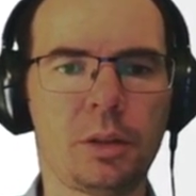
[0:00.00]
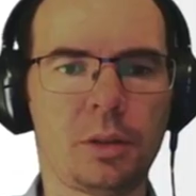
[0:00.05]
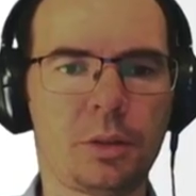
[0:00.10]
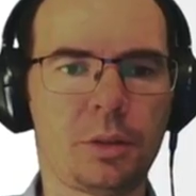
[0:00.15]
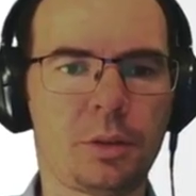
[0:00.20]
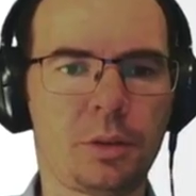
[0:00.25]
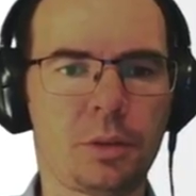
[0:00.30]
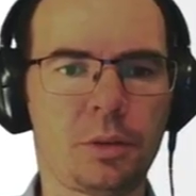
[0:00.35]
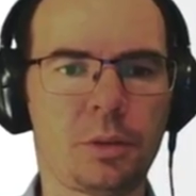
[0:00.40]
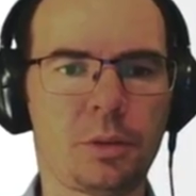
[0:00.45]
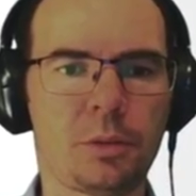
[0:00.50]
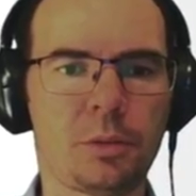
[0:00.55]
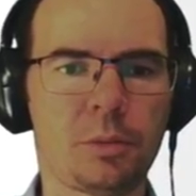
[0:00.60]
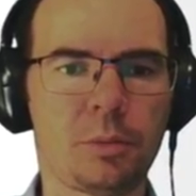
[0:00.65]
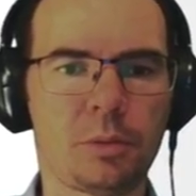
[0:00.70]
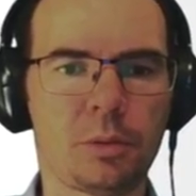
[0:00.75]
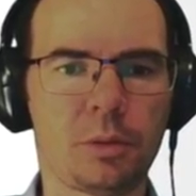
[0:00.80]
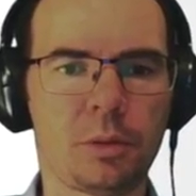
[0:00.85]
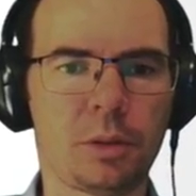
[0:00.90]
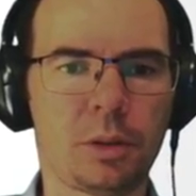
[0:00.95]
So
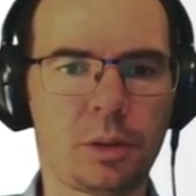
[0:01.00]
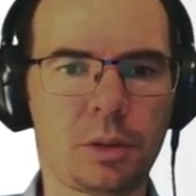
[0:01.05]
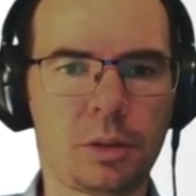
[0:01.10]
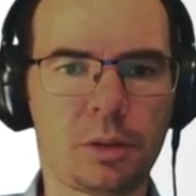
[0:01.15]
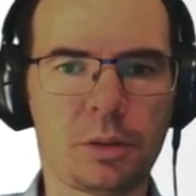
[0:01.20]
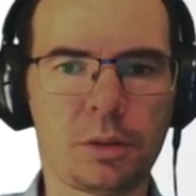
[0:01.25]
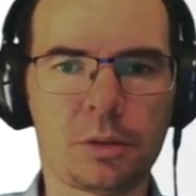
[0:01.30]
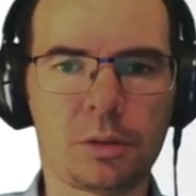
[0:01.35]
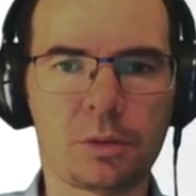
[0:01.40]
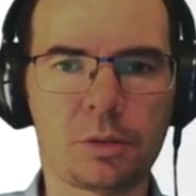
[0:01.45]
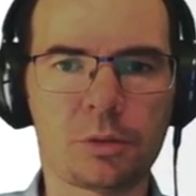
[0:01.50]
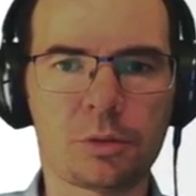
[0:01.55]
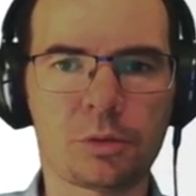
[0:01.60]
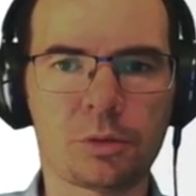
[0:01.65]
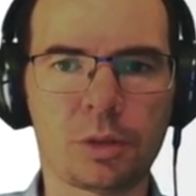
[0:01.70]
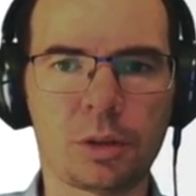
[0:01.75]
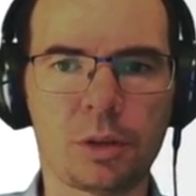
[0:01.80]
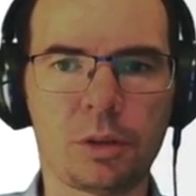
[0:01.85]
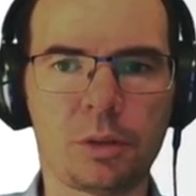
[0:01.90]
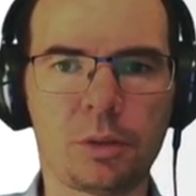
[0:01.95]
let's
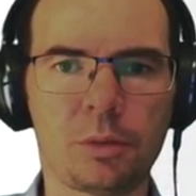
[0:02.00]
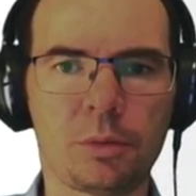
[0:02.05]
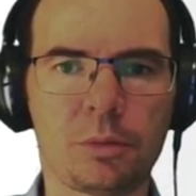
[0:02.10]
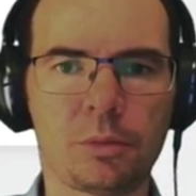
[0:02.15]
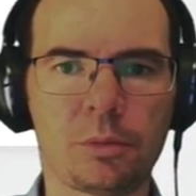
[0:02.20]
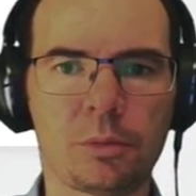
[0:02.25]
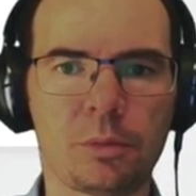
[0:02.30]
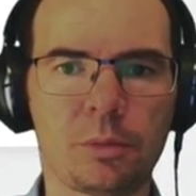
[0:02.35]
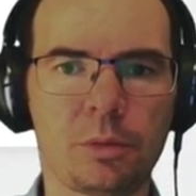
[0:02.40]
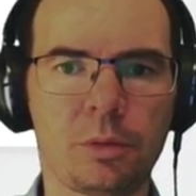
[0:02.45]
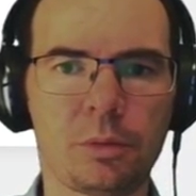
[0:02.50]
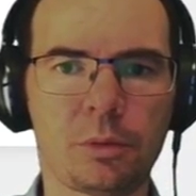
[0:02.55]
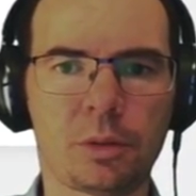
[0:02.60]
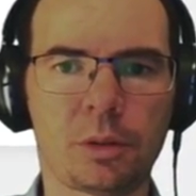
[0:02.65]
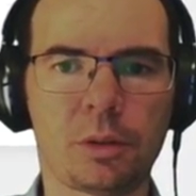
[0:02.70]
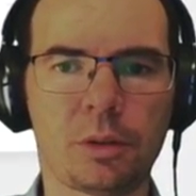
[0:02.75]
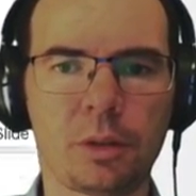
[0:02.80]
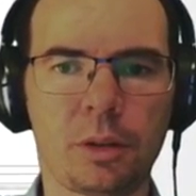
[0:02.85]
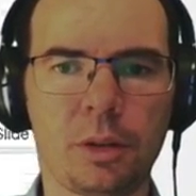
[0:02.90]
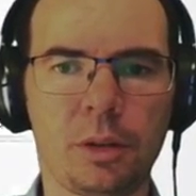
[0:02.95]
try to look
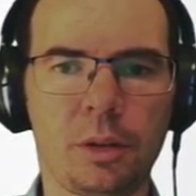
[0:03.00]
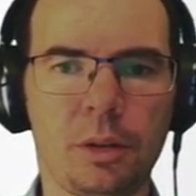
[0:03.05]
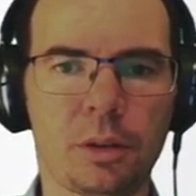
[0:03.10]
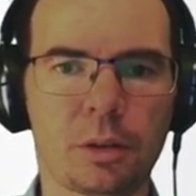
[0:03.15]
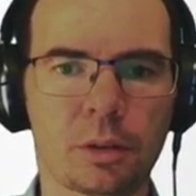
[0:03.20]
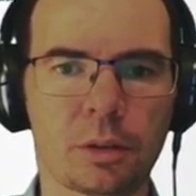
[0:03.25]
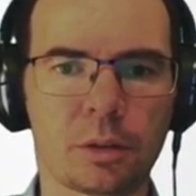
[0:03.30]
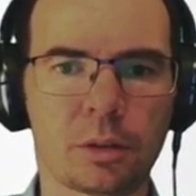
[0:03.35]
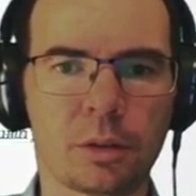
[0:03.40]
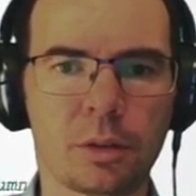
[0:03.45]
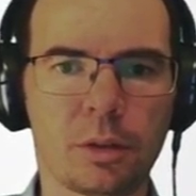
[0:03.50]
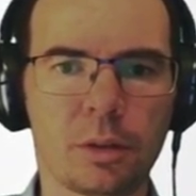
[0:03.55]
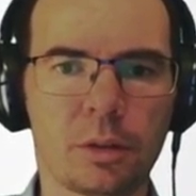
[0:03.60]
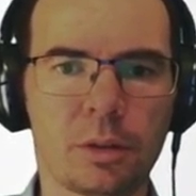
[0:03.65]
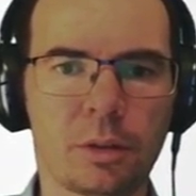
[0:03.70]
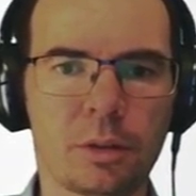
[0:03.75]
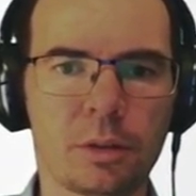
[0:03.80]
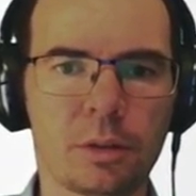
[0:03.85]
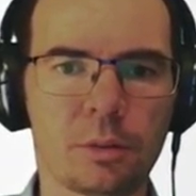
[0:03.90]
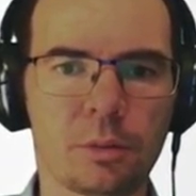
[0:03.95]
here.
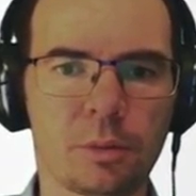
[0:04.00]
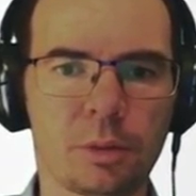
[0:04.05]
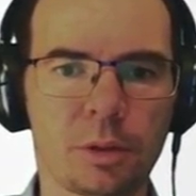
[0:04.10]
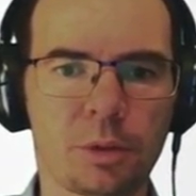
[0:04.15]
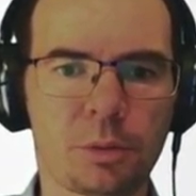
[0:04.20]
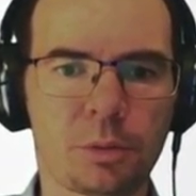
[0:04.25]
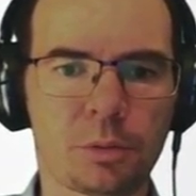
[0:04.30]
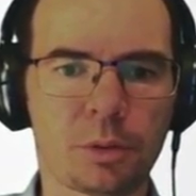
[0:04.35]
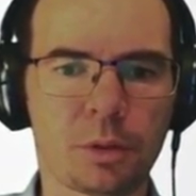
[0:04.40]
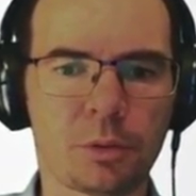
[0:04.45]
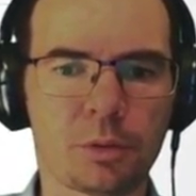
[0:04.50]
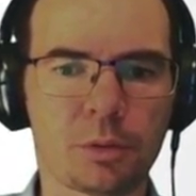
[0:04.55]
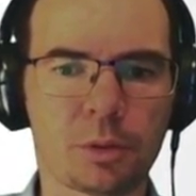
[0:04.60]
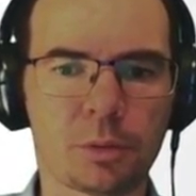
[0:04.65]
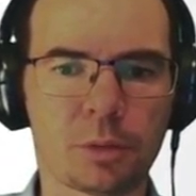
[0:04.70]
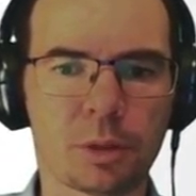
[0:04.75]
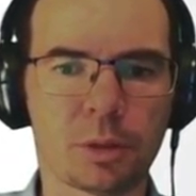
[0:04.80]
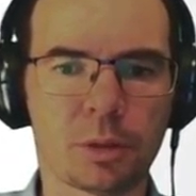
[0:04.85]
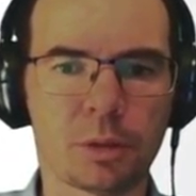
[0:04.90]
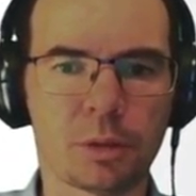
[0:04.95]
Oh, I should have
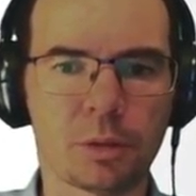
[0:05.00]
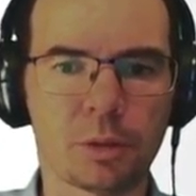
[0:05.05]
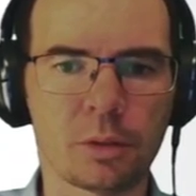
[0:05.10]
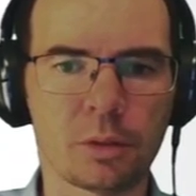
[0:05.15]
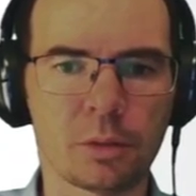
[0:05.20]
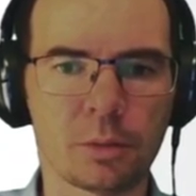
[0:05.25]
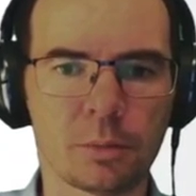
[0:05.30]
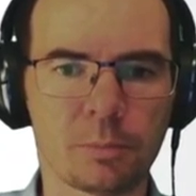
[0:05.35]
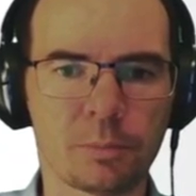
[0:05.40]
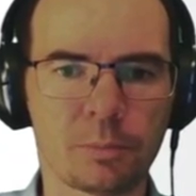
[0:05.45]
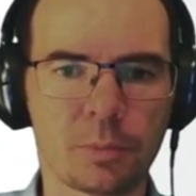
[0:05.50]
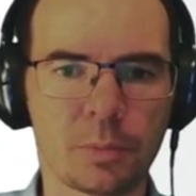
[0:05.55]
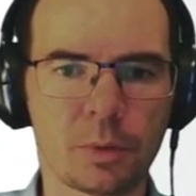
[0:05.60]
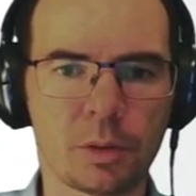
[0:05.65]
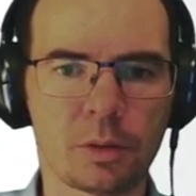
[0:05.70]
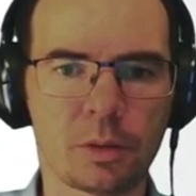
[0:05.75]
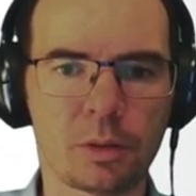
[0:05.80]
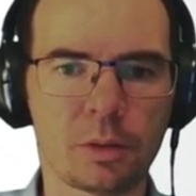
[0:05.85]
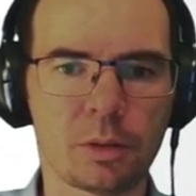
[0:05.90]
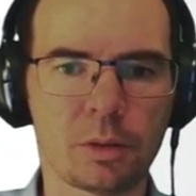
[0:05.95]
corrected the...
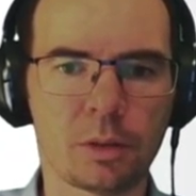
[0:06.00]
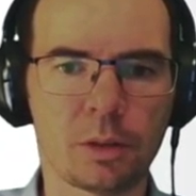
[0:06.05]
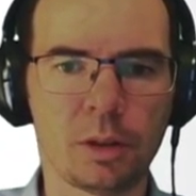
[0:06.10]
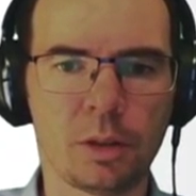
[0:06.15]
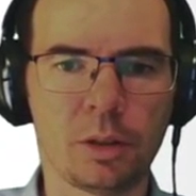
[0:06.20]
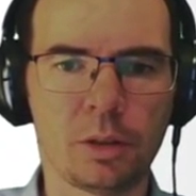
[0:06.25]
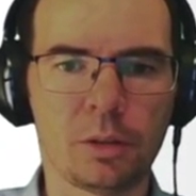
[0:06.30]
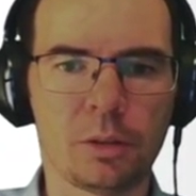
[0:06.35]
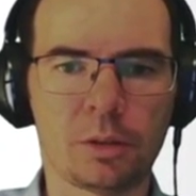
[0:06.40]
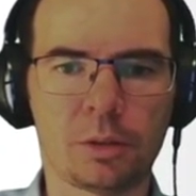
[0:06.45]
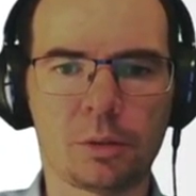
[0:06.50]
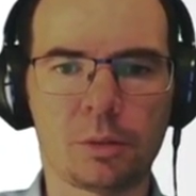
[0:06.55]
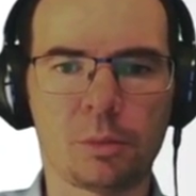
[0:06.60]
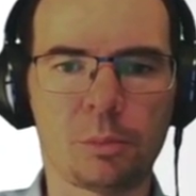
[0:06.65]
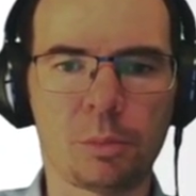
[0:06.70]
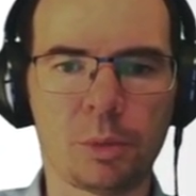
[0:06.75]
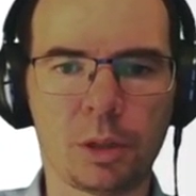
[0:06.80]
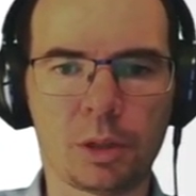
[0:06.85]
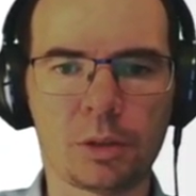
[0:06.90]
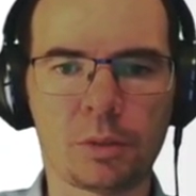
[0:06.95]
Let's go
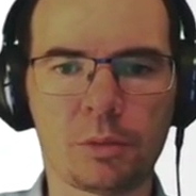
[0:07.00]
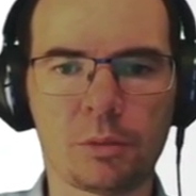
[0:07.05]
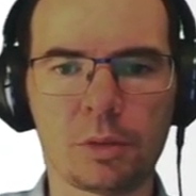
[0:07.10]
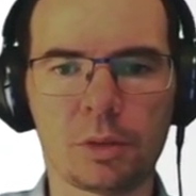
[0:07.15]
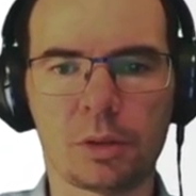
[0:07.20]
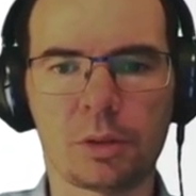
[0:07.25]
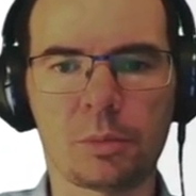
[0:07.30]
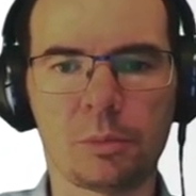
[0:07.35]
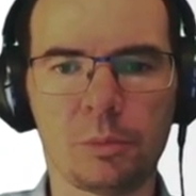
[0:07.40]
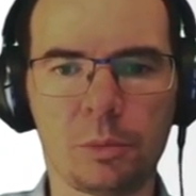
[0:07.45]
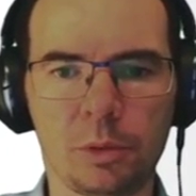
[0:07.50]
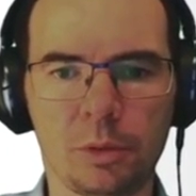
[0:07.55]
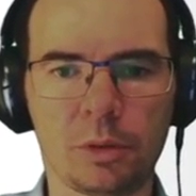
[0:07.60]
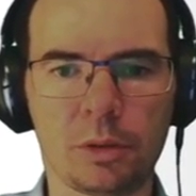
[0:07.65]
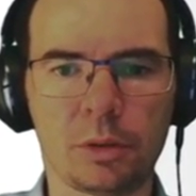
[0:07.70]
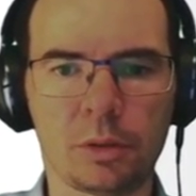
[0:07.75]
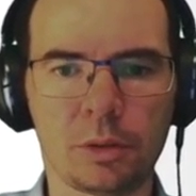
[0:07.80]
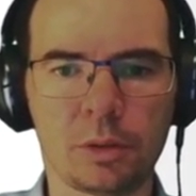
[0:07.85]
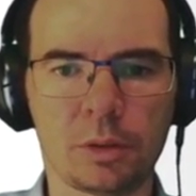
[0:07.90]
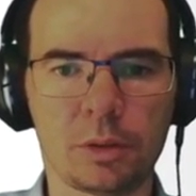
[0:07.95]
back to the small
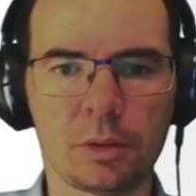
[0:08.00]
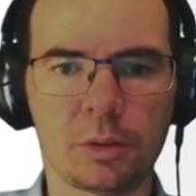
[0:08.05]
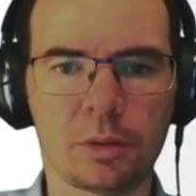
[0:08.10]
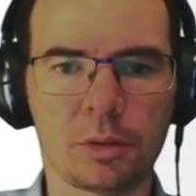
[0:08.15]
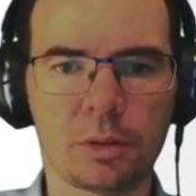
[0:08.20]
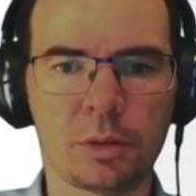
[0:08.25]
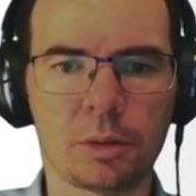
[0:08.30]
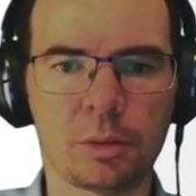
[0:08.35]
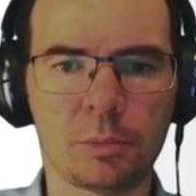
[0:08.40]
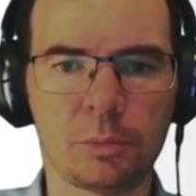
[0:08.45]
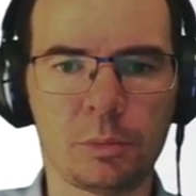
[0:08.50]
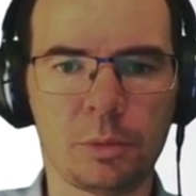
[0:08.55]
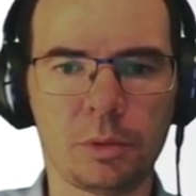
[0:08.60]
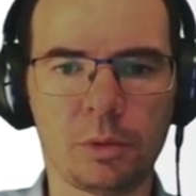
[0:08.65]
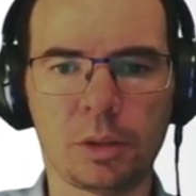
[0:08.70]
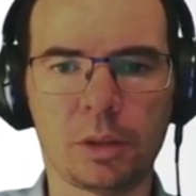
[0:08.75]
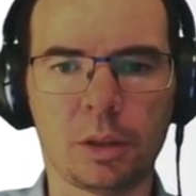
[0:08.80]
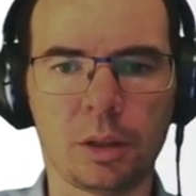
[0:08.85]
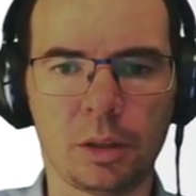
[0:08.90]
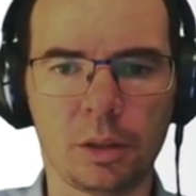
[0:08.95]

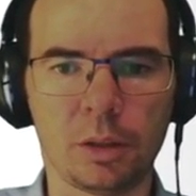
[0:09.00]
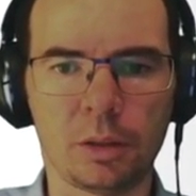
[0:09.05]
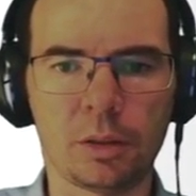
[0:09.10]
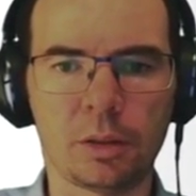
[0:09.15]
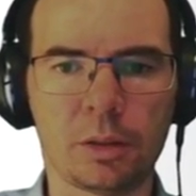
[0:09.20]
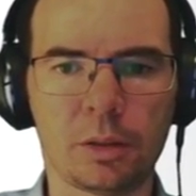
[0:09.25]
case.